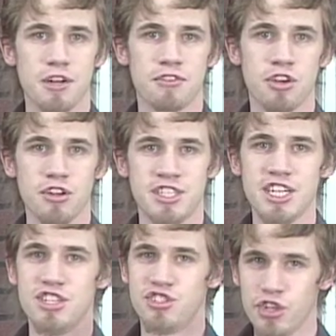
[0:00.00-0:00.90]
of
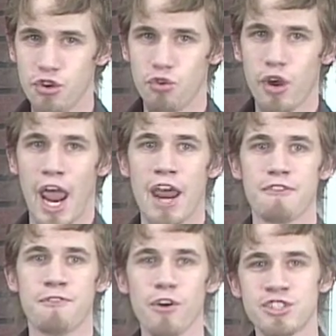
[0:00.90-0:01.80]
13-2
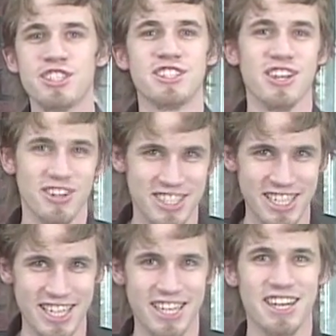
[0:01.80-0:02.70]
and Versus
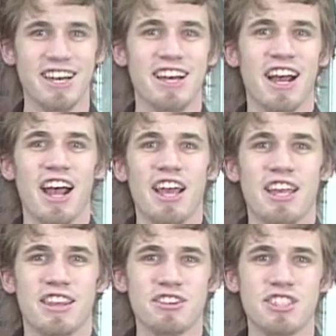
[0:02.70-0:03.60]
13,
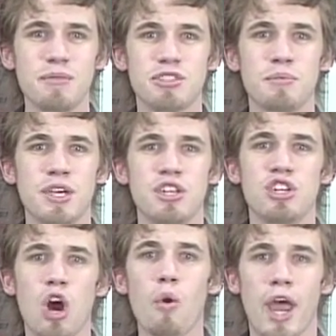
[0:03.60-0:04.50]
there seems to be
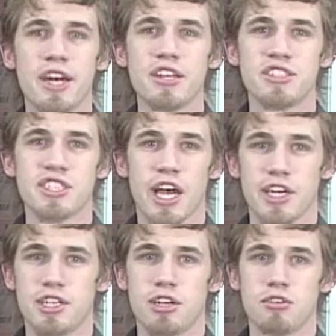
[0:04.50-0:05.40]
no end in
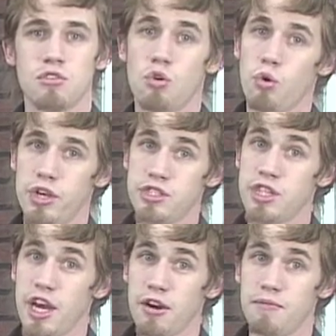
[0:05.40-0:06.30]
sight. Or is
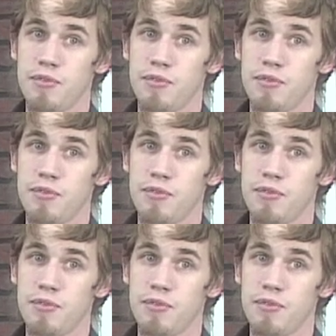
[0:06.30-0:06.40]
there?